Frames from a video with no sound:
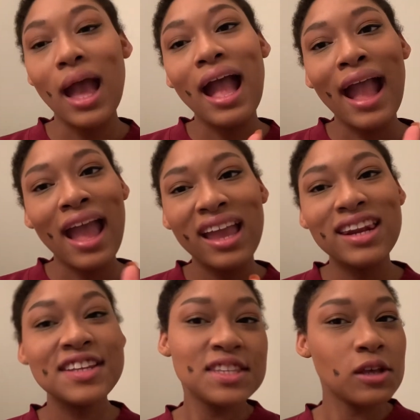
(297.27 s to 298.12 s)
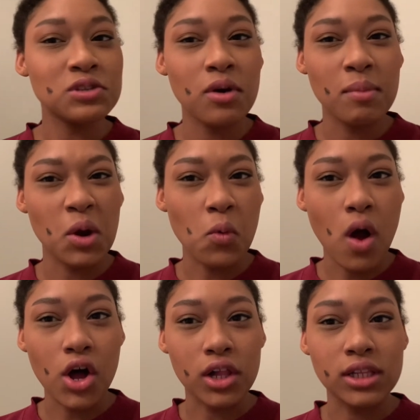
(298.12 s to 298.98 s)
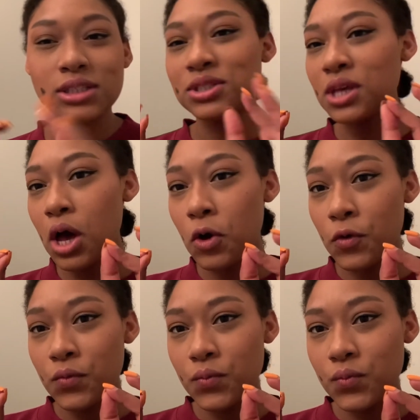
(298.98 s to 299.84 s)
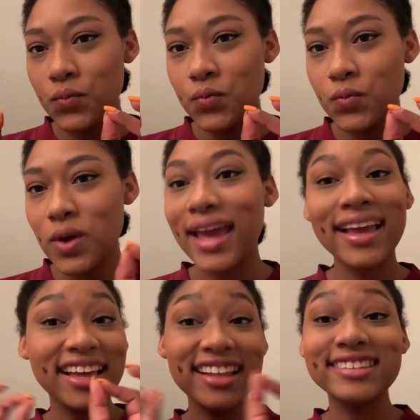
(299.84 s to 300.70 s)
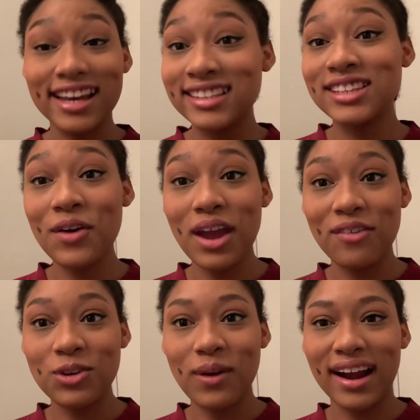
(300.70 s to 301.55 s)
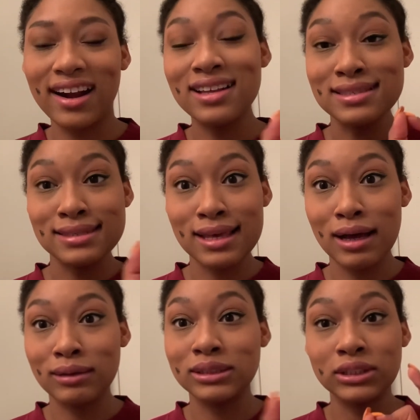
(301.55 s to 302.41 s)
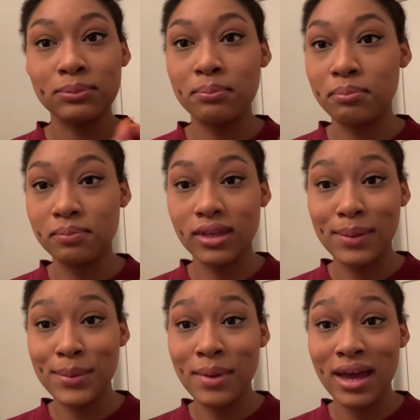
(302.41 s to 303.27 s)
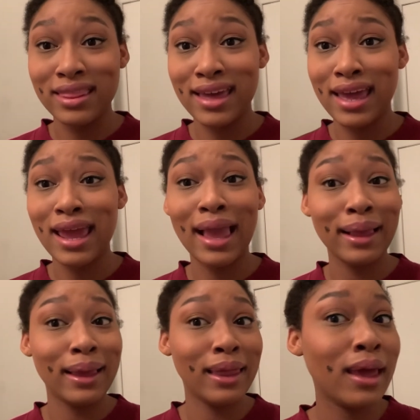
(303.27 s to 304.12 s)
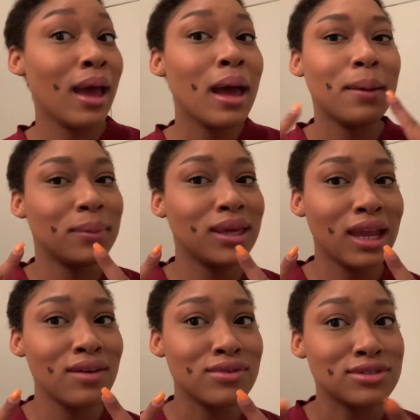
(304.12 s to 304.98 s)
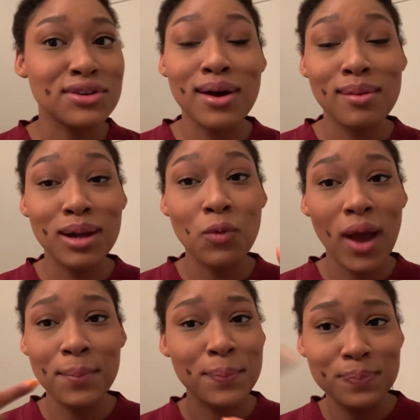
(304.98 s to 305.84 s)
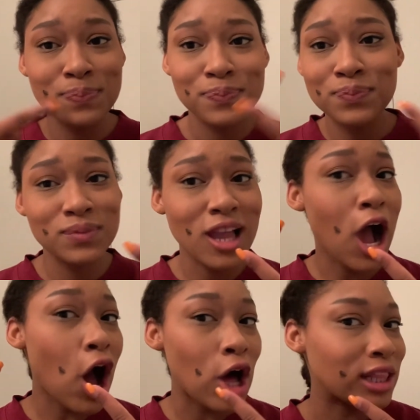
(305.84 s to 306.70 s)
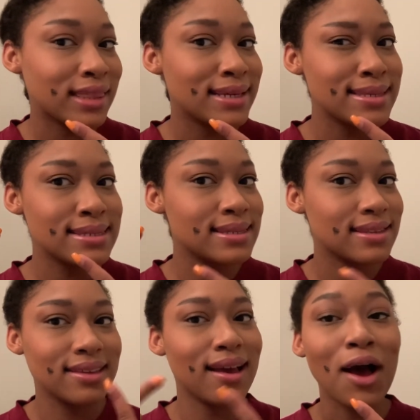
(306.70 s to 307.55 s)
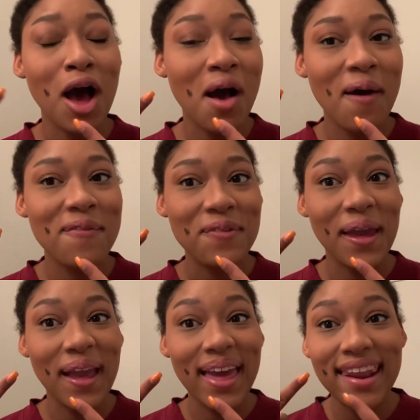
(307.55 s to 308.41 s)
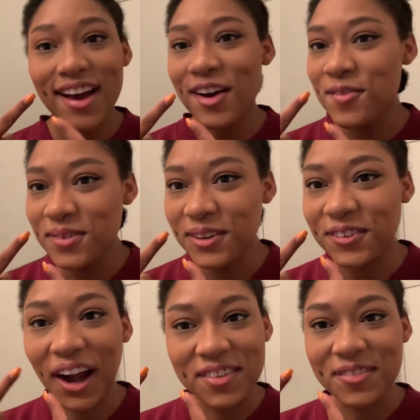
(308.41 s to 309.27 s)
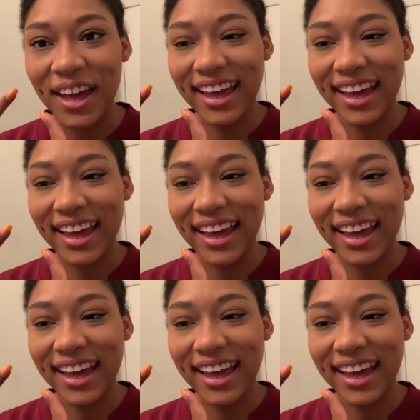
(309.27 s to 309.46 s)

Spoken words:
And it's also on my wall. So does go everywhere, so just keep in mind that and be careful. So I'm gonna wipe all of this off and I'll be right back.